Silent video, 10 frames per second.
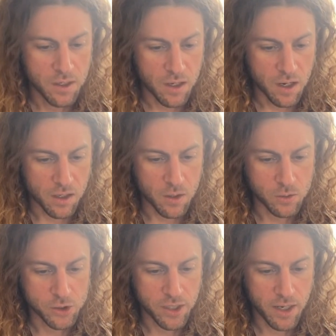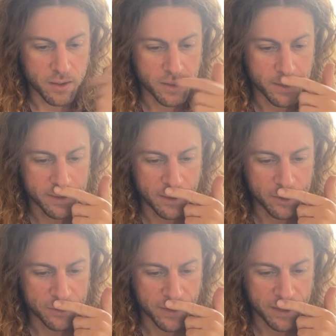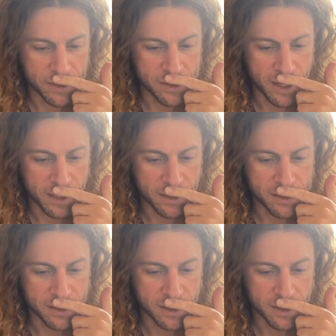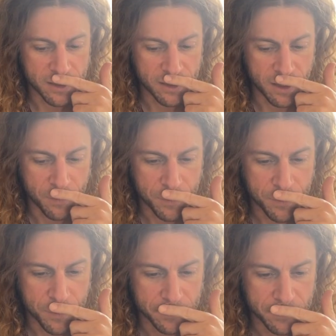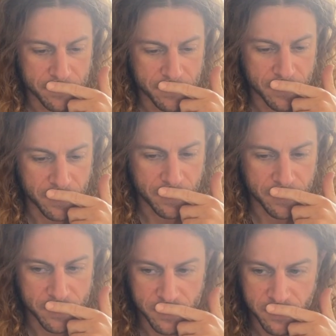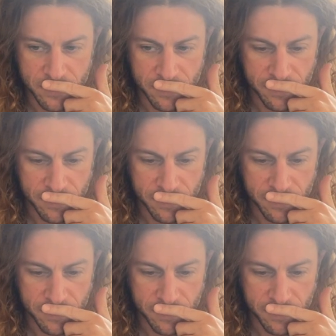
our cold shower. I wonder if I can just add this in here. Yep, there it is.